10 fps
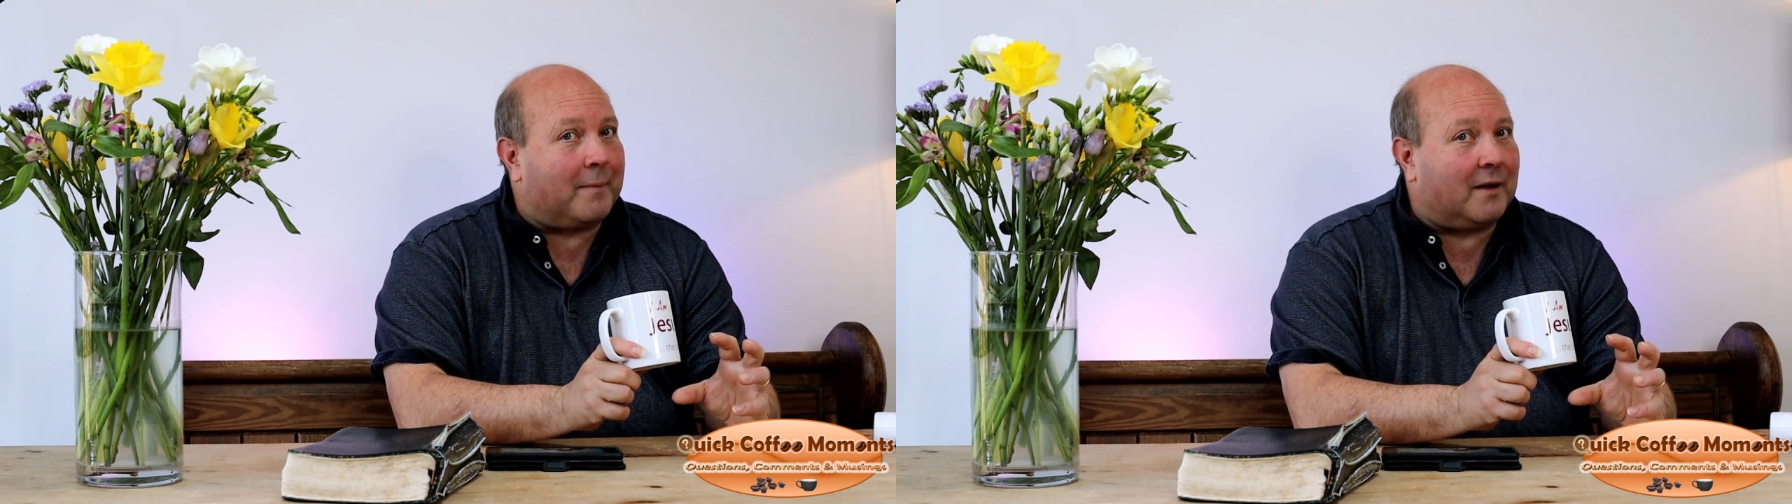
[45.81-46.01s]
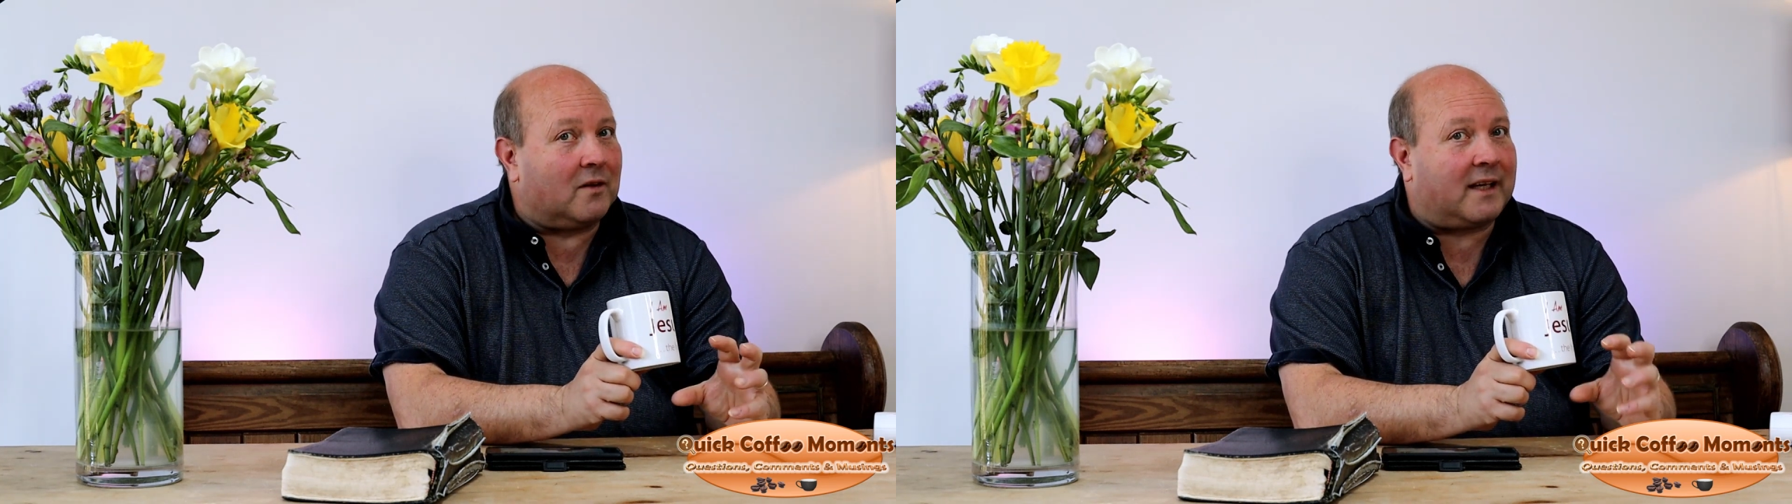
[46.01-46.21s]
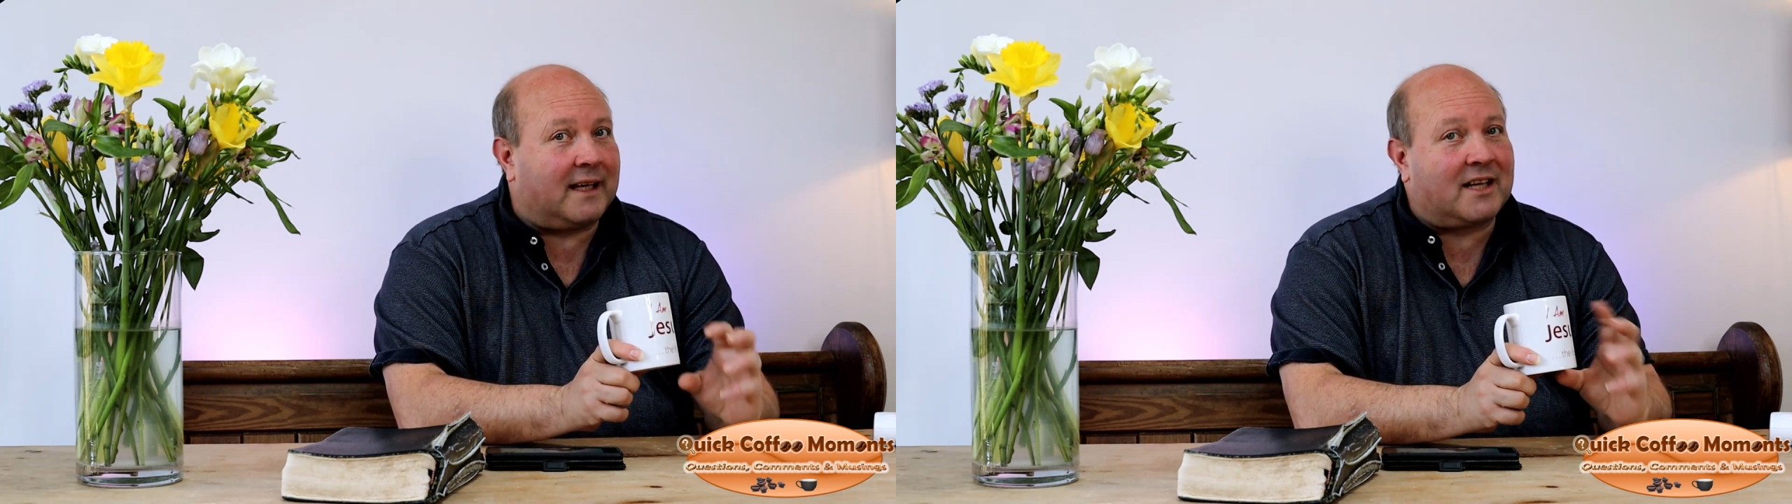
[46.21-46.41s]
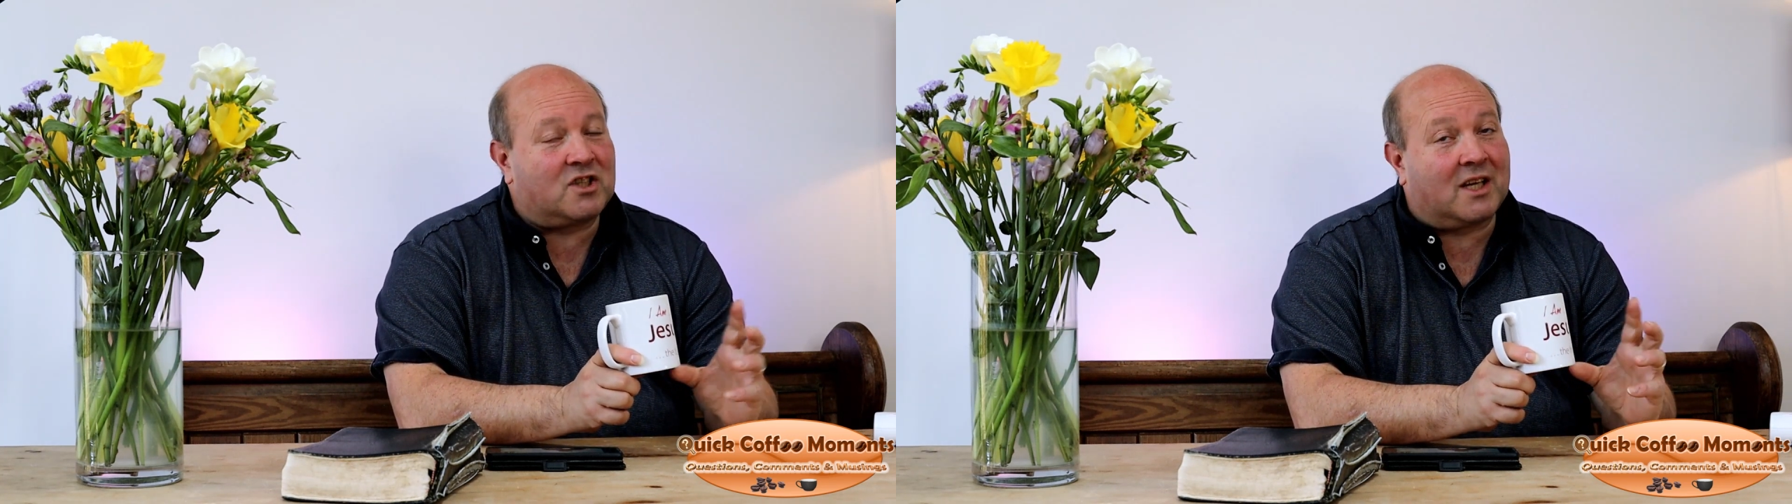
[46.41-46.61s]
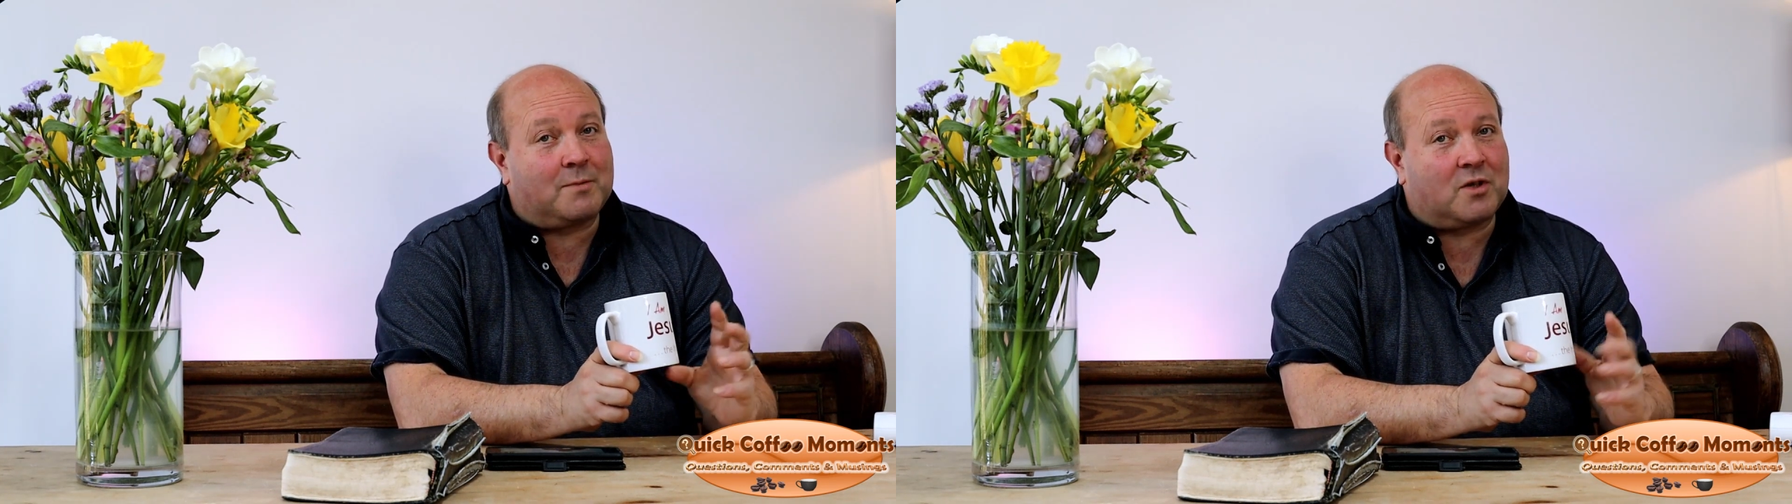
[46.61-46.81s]
milk, it
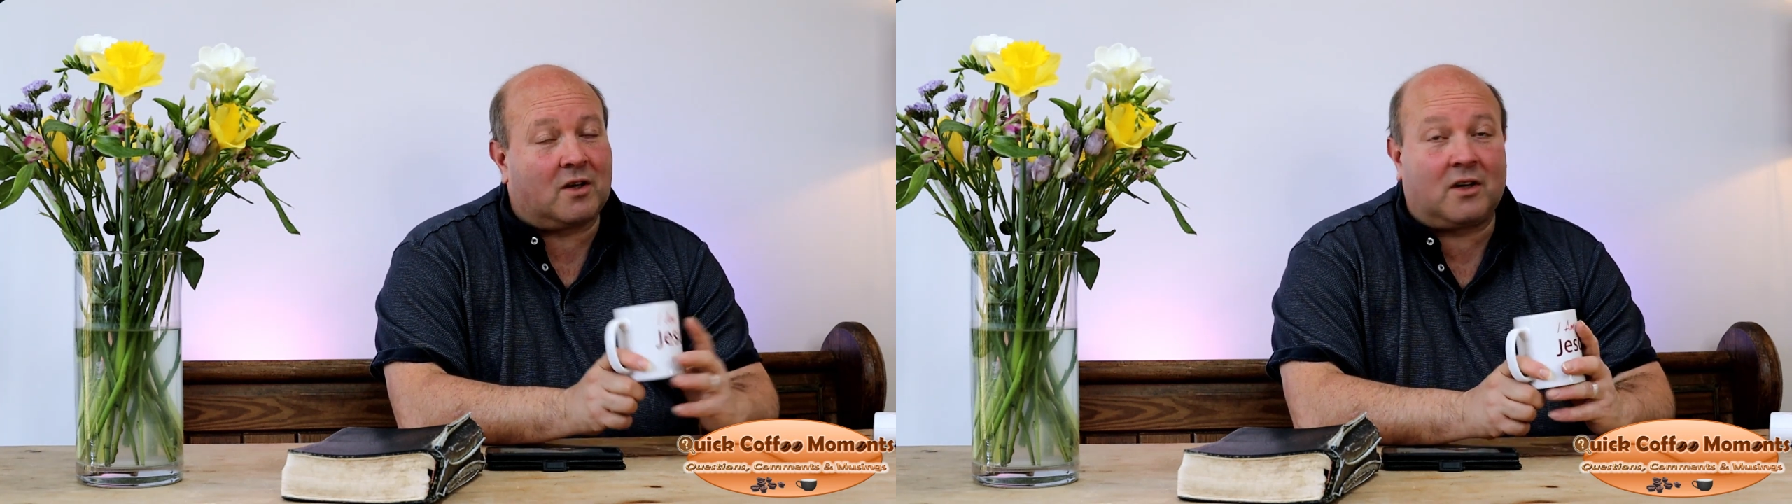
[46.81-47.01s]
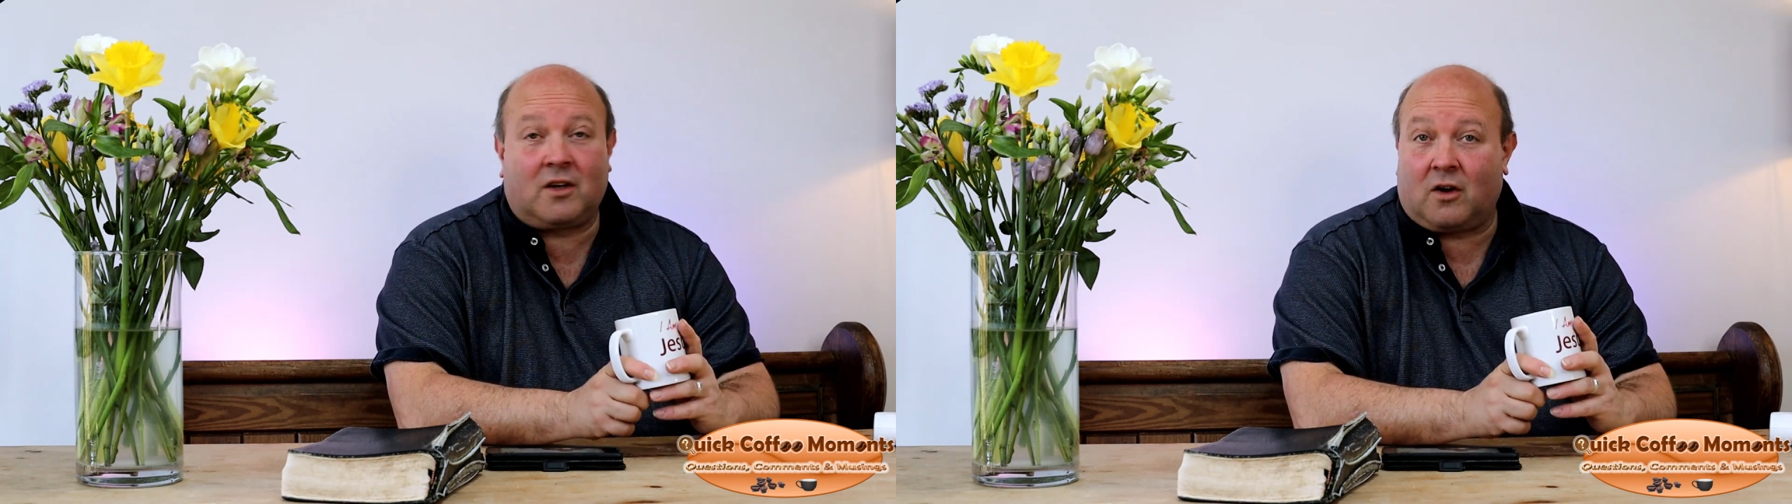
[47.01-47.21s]
actually keeps your